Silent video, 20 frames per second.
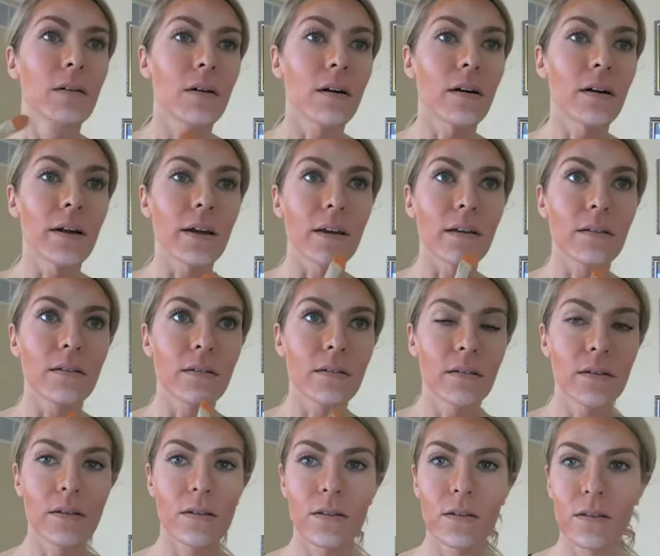Alright,
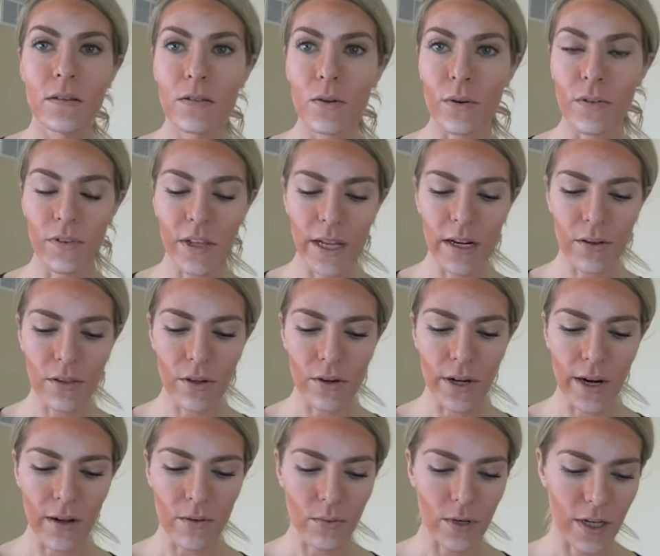so we've laid out the
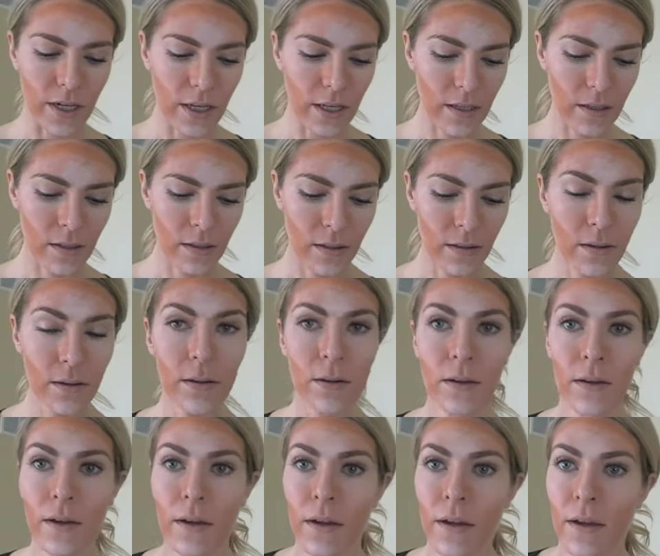groundwork,
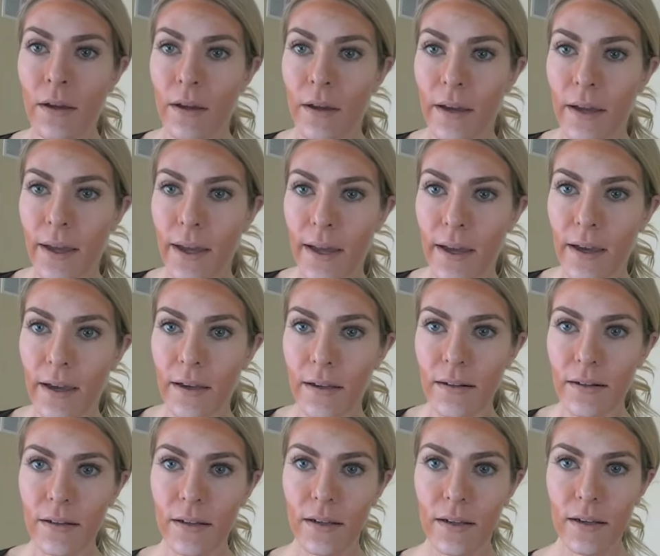
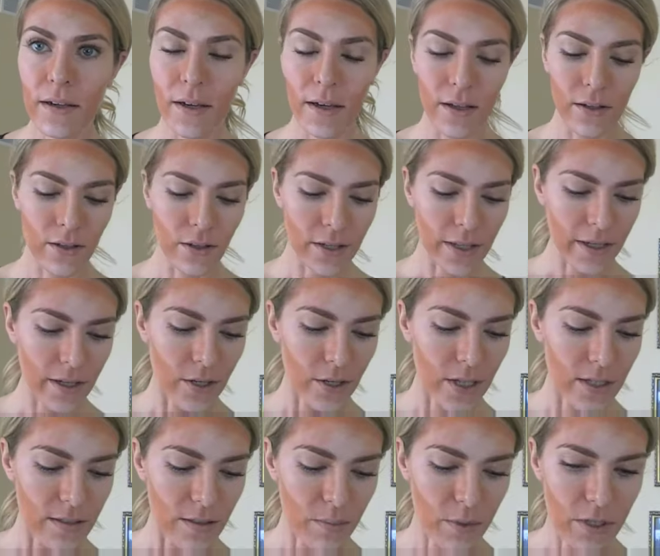and I look like a
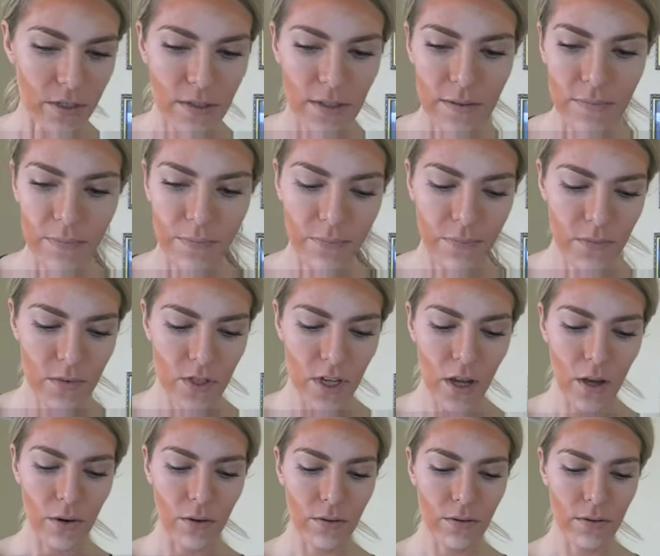crazy person.
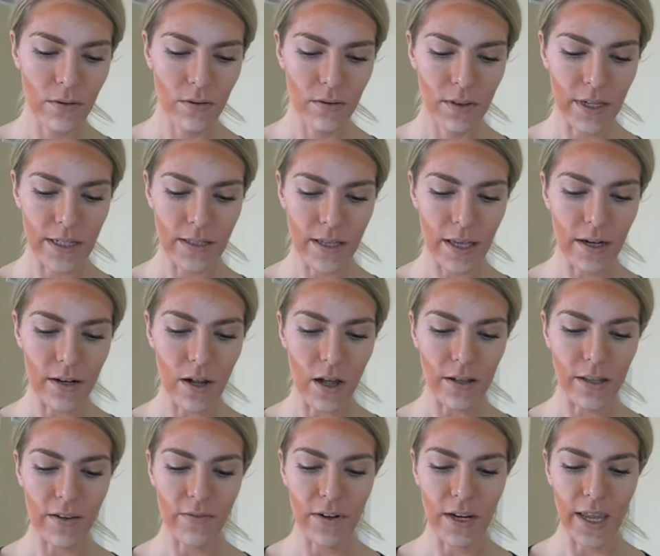So let's get it
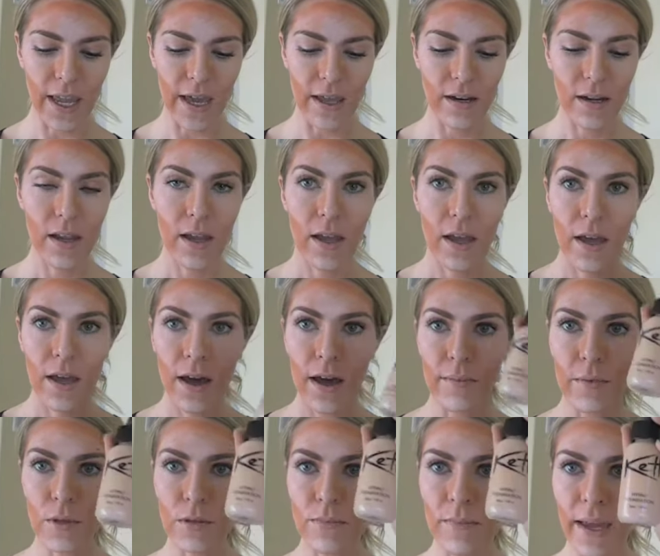all even again.
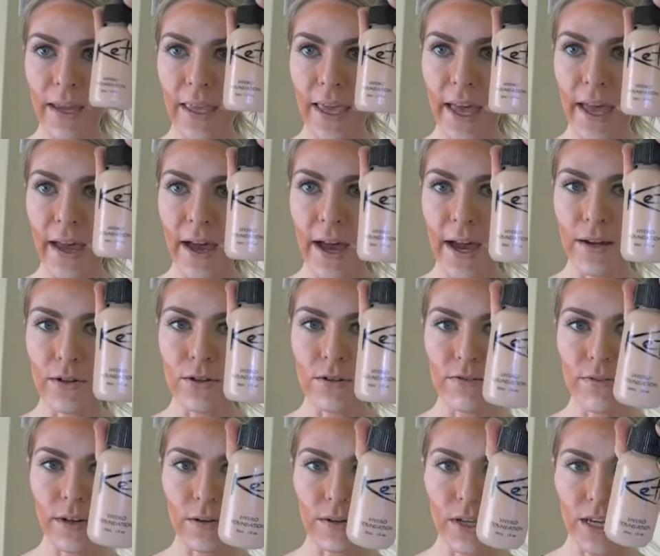I'm using my Kett Hydro
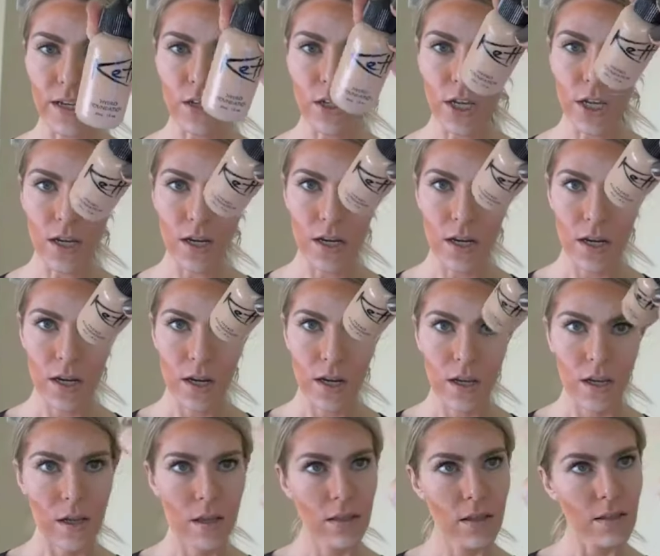Foundation.
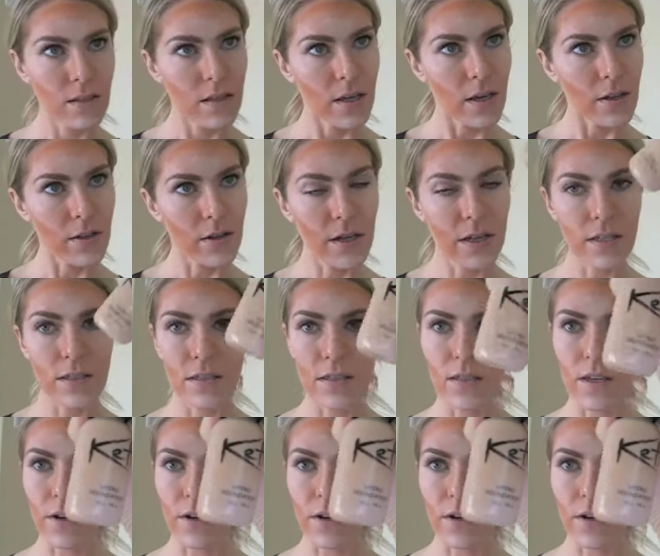This color is